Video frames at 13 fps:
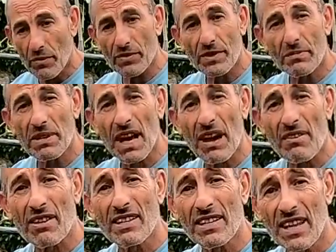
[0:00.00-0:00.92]
with some
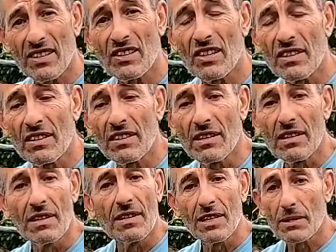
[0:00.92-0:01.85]
carrot and onion,
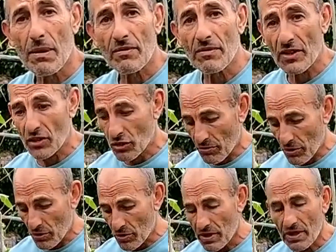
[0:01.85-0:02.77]
some other
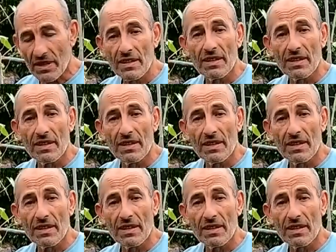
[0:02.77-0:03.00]
vegetables,